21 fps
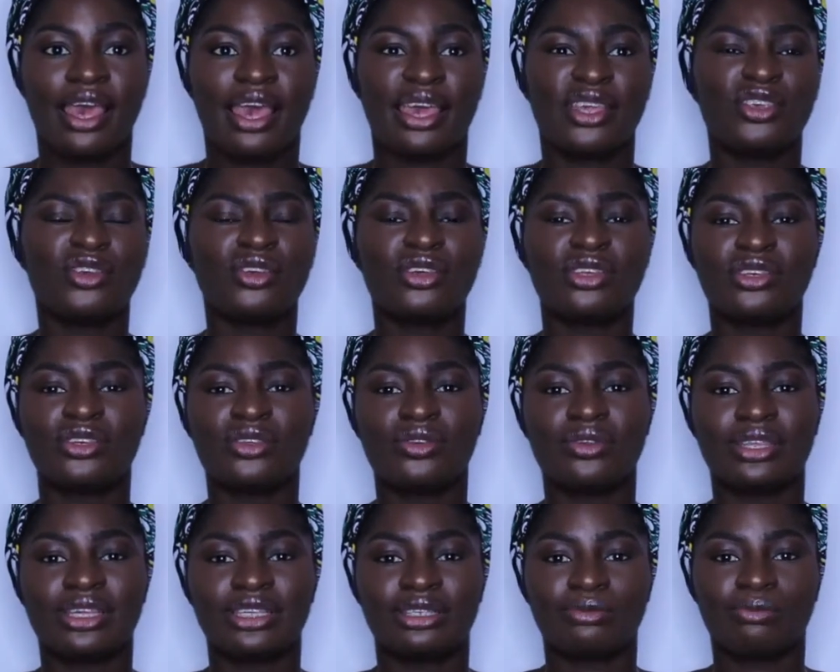And you can
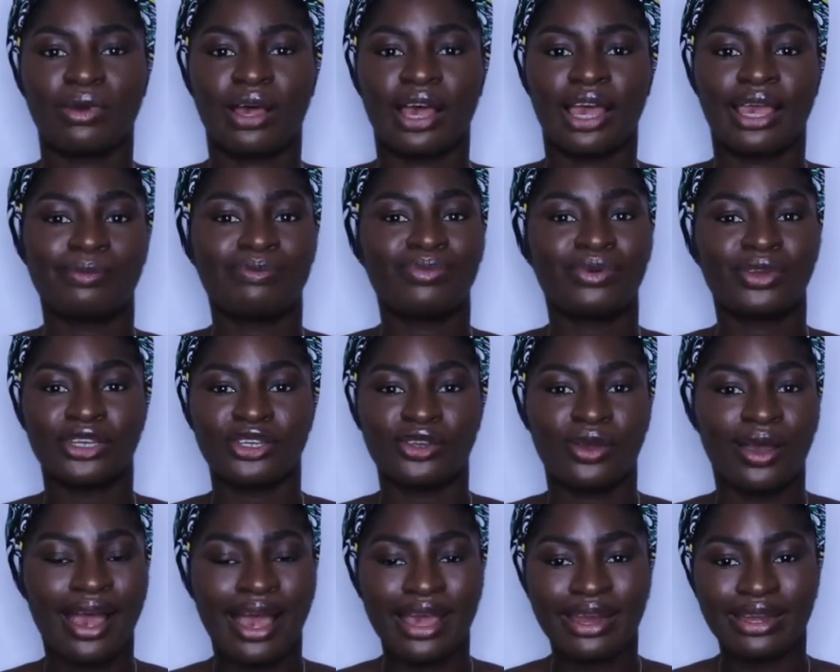do this by putting
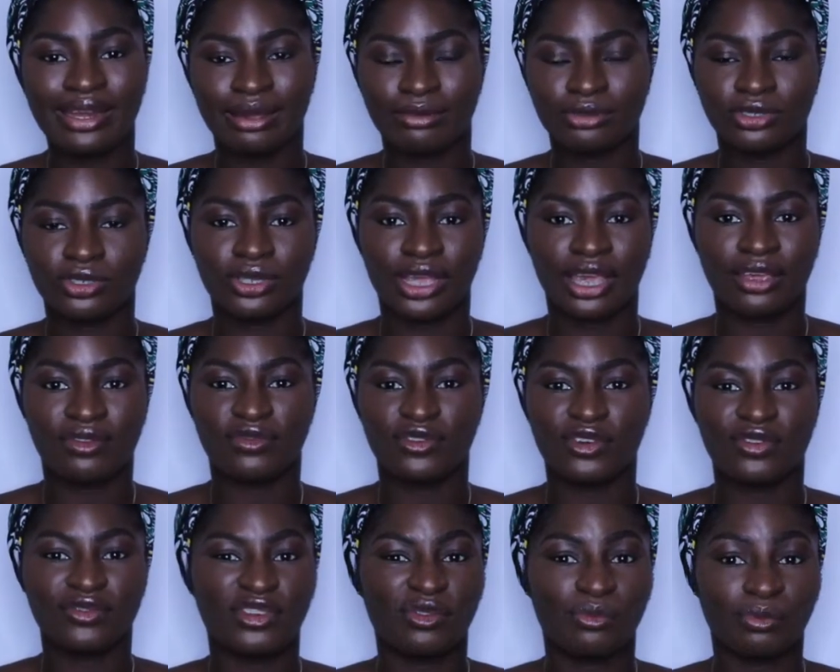your hand up to get
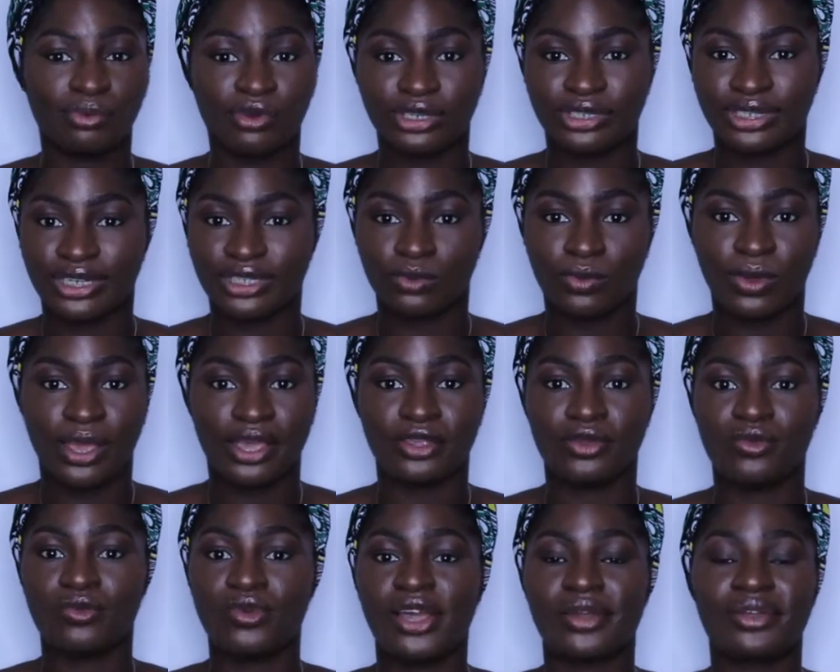involved with projects where
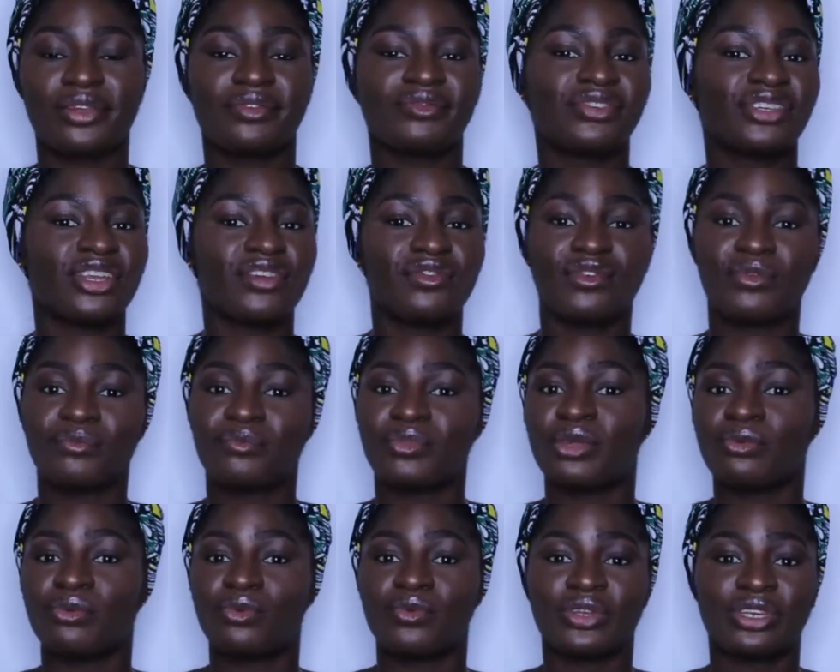you work with different
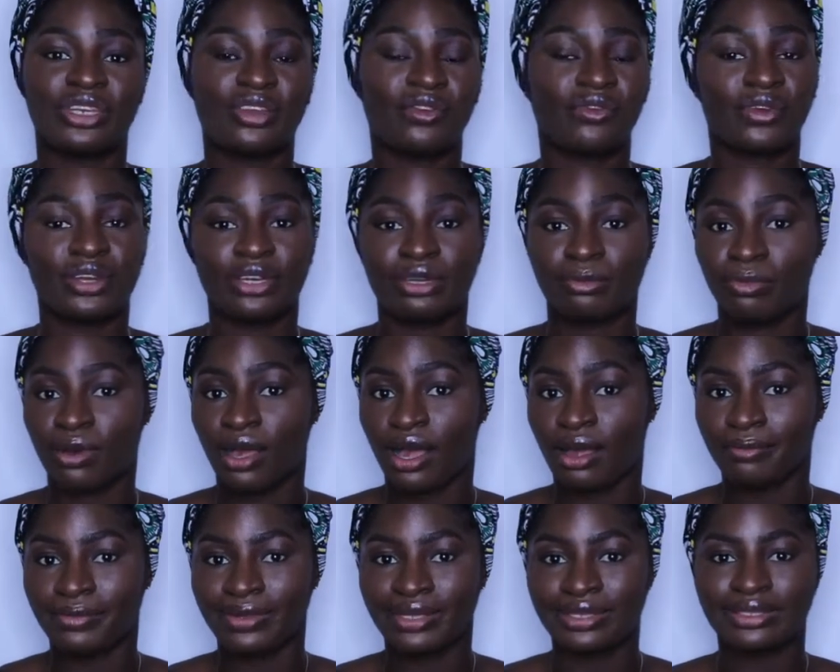people with different
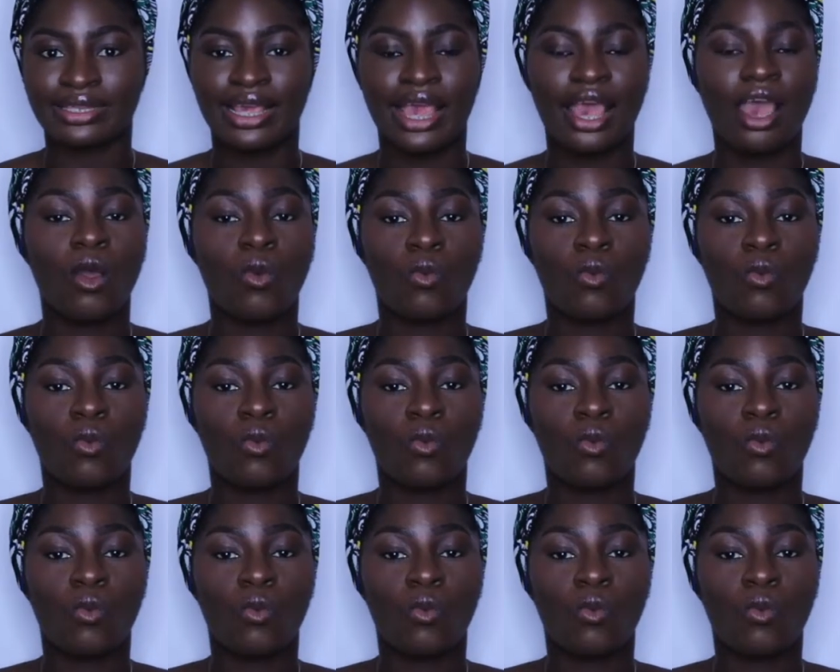departments.